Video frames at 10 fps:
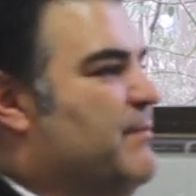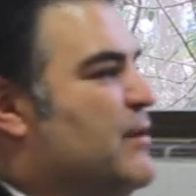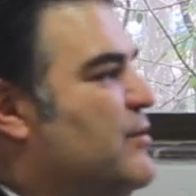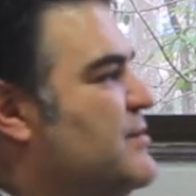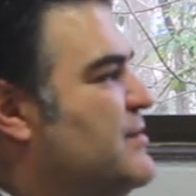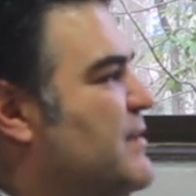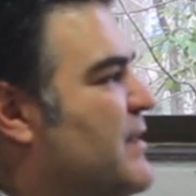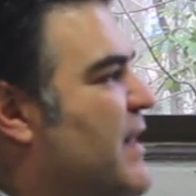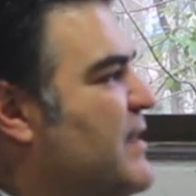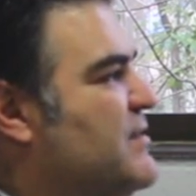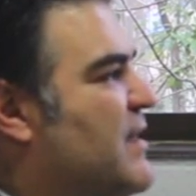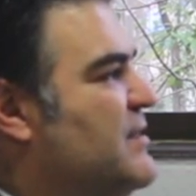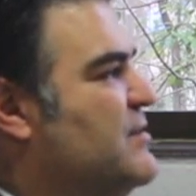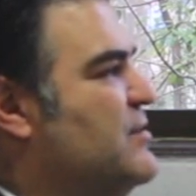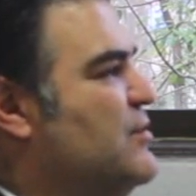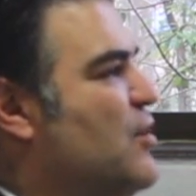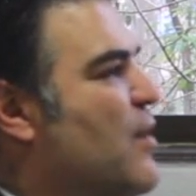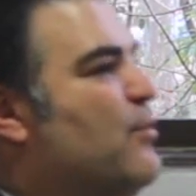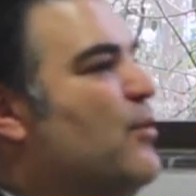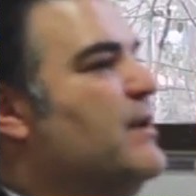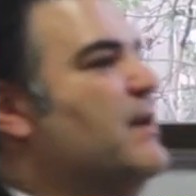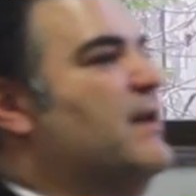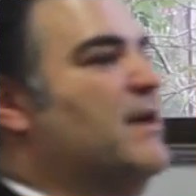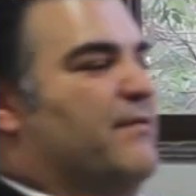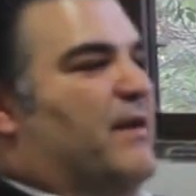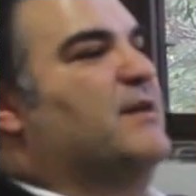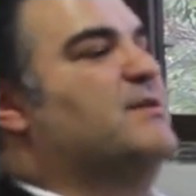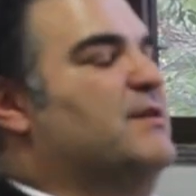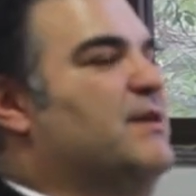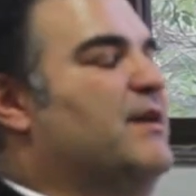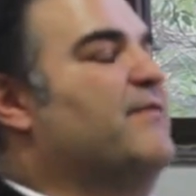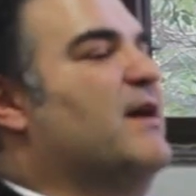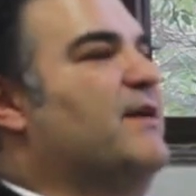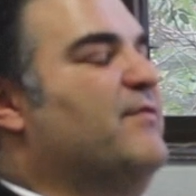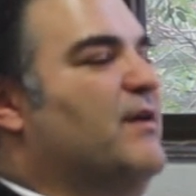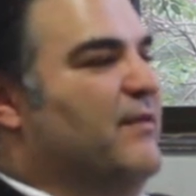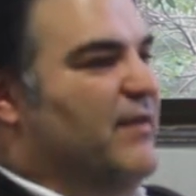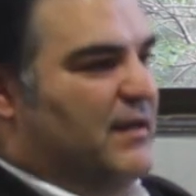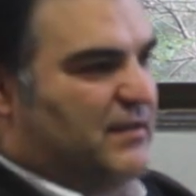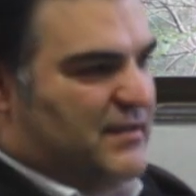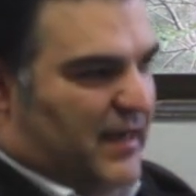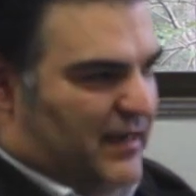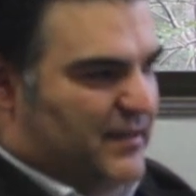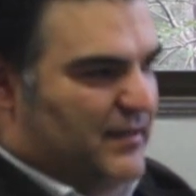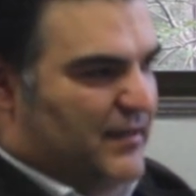Because it's no point in innovating for innovating's sake.